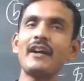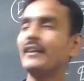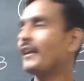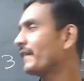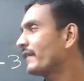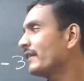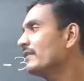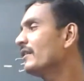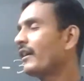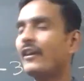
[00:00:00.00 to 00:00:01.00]
Second case,
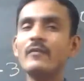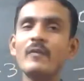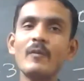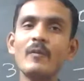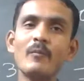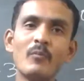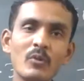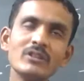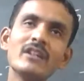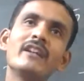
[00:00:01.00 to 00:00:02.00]
if
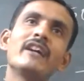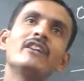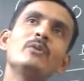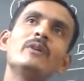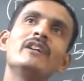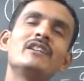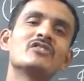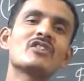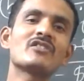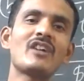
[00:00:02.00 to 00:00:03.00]
both the negative
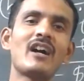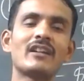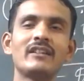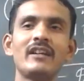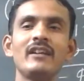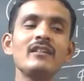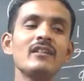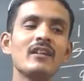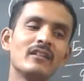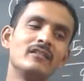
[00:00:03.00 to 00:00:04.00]
integers are there,